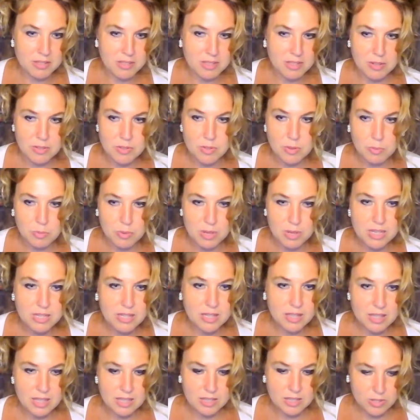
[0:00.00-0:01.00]
There's a
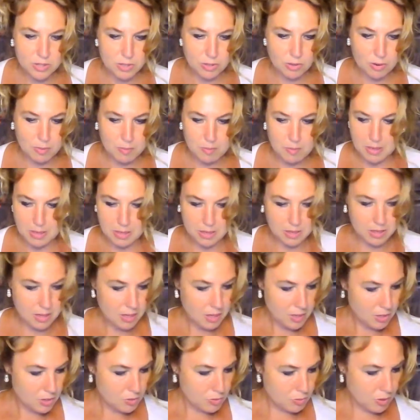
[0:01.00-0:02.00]
reason these two have been
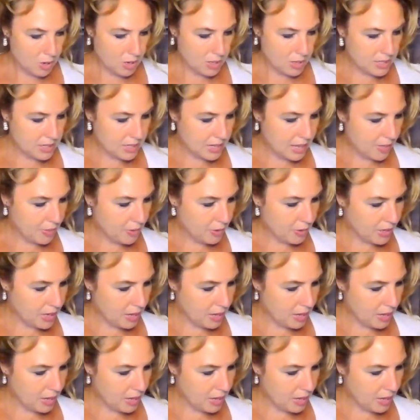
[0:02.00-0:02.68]
drawn together.